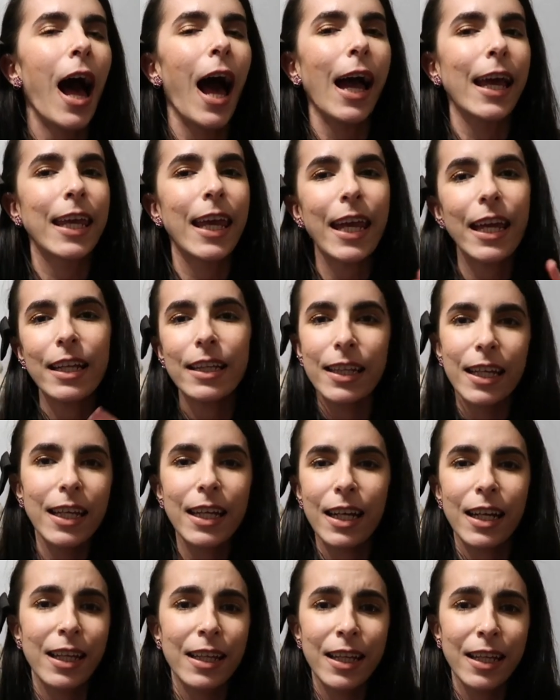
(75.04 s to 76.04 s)
I can't
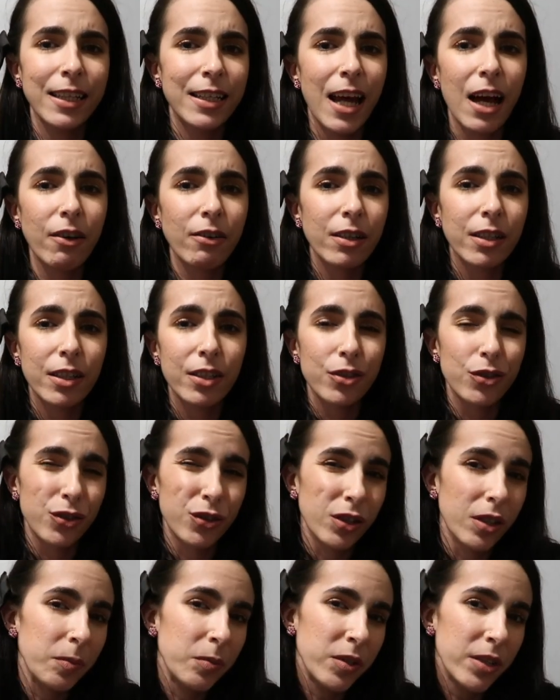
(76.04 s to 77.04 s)
link anything down in the
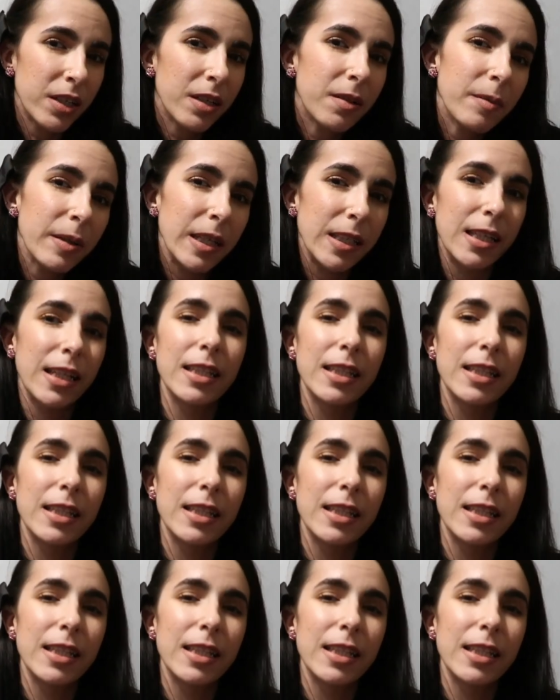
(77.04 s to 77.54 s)
description because